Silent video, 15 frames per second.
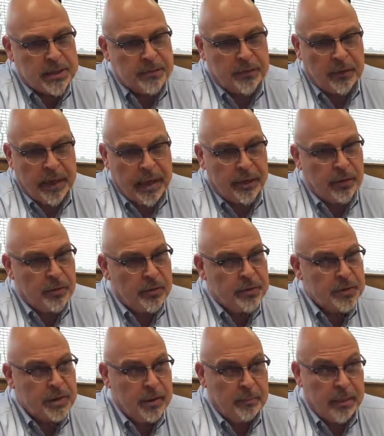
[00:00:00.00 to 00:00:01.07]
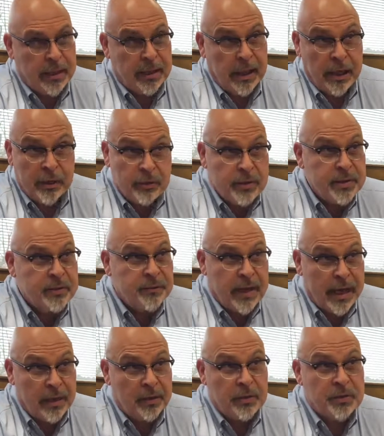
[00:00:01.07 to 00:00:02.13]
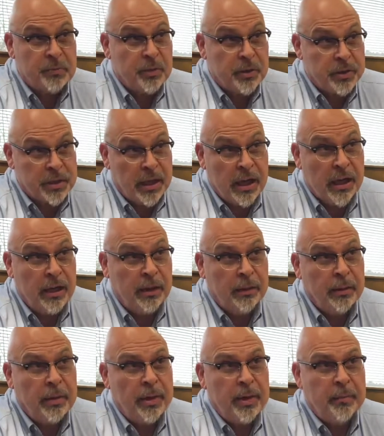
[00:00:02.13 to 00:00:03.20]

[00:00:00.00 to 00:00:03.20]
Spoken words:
for landowners can be in the hundreds of dollars per ton,